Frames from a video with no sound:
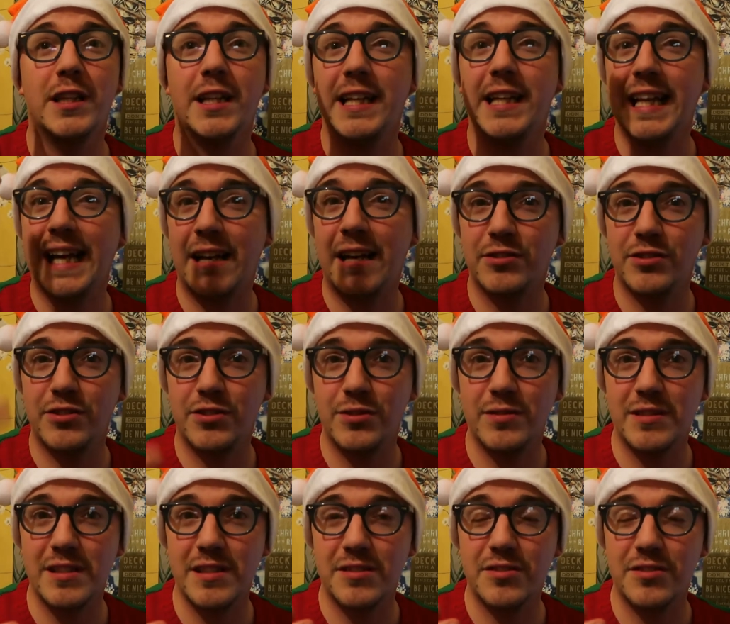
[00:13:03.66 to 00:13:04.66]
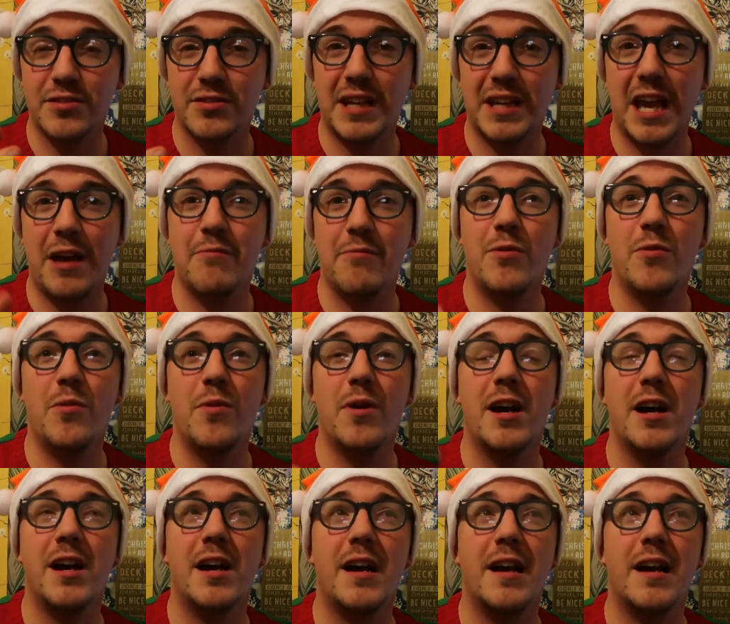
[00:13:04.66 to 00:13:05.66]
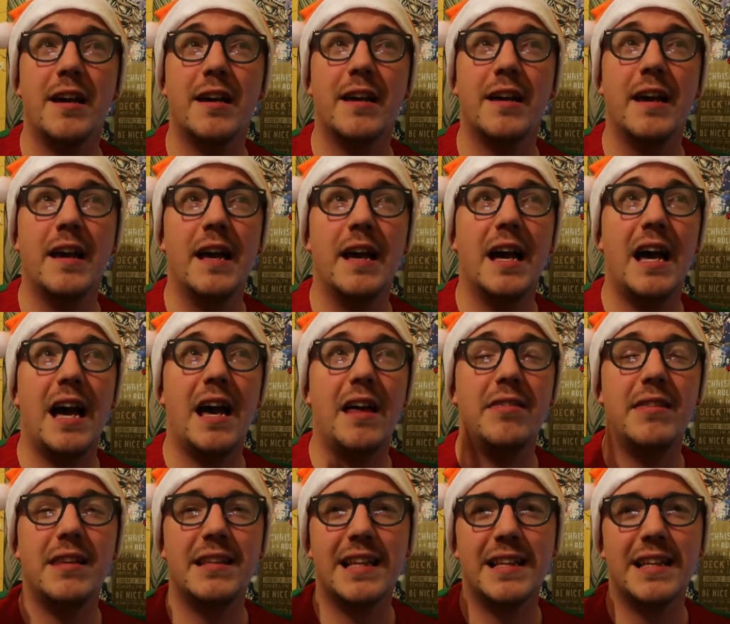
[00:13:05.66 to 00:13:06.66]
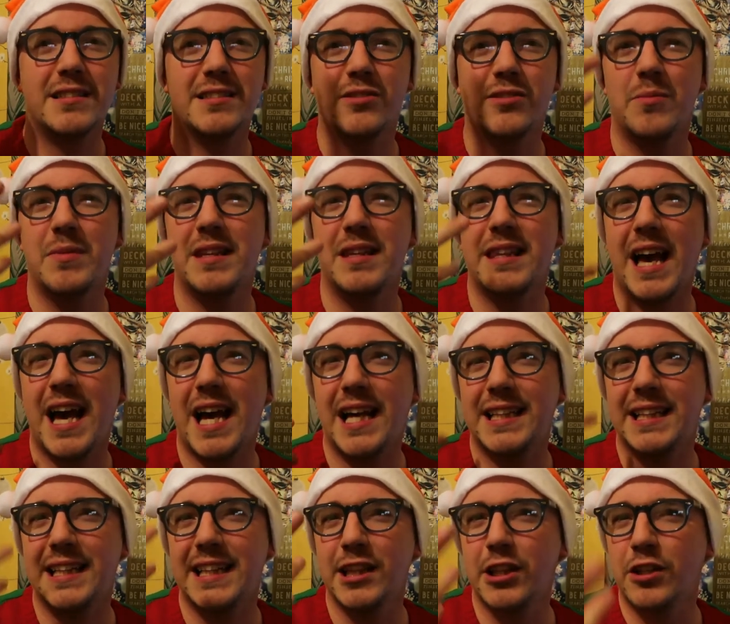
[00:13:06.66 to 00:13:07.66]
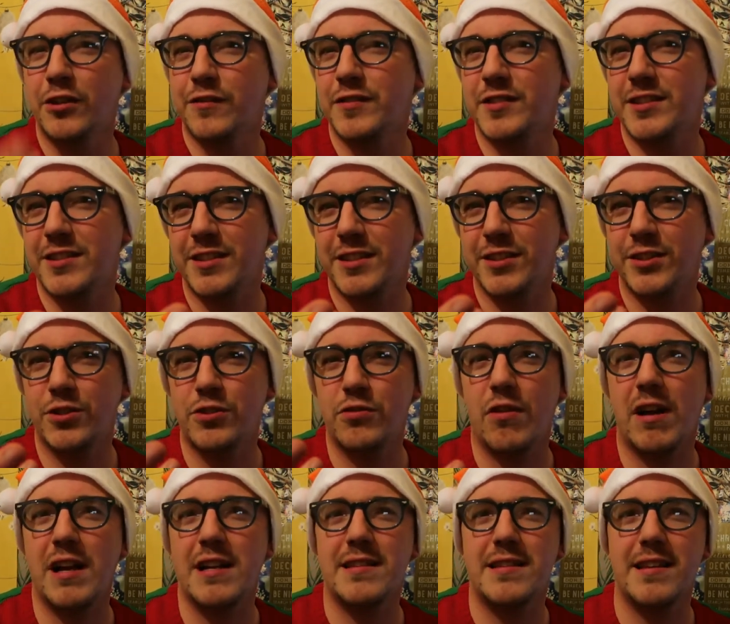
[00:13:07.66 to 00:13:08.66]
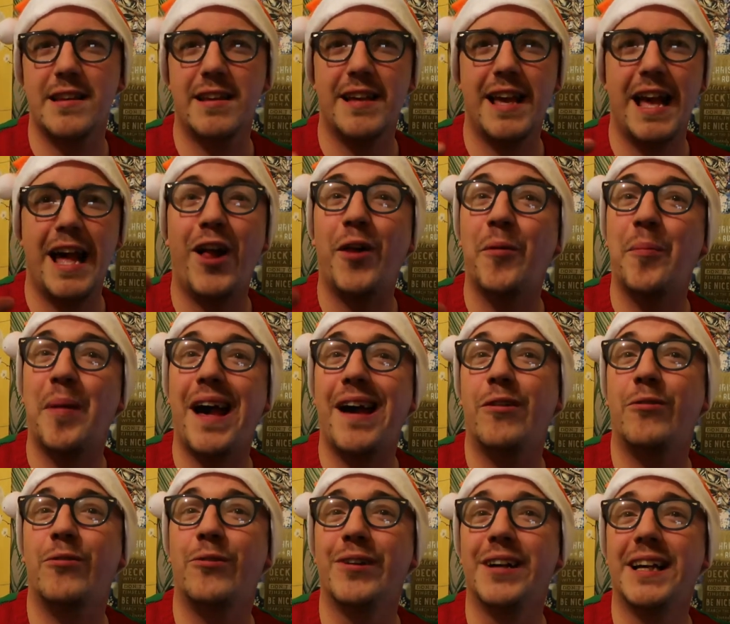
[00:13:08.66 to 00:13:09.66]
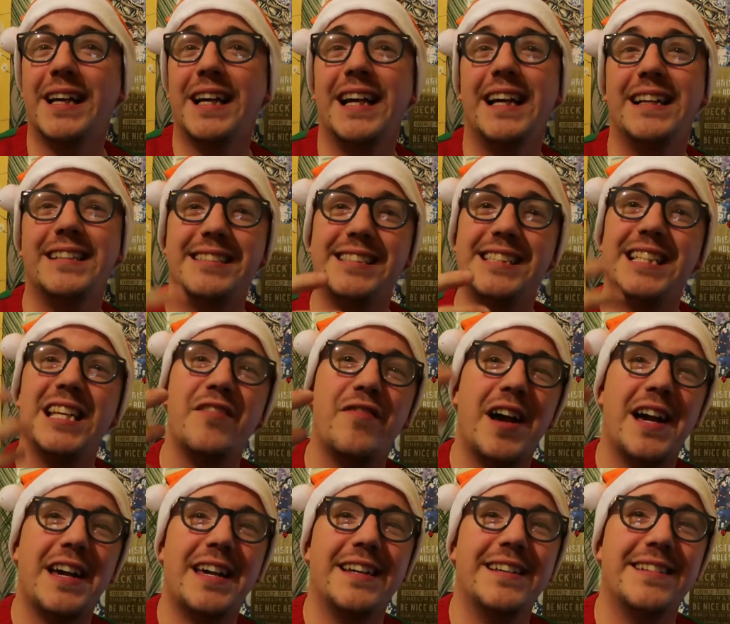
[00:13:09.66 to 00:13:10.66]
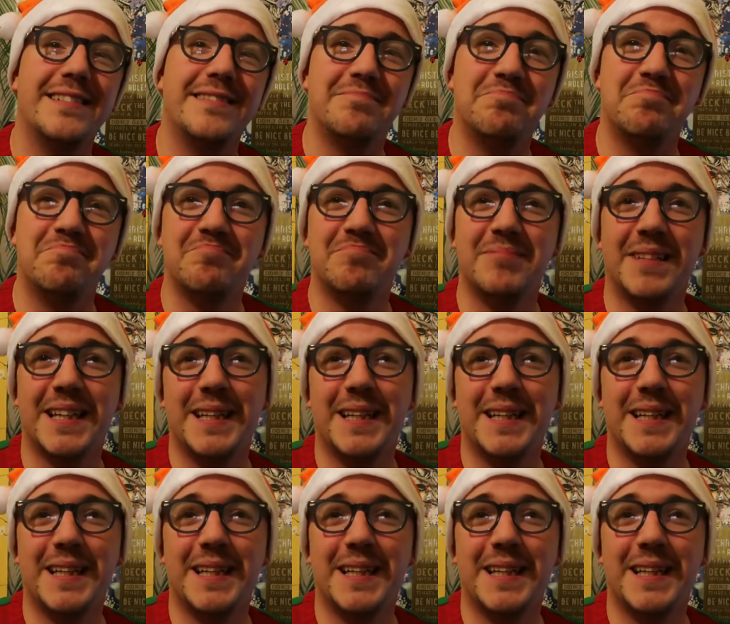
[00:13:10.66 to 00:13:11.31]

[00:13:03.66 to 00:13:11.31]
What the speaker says: learning how to do digital camera work. I think that's something that I'd love to try to help out and see if I can,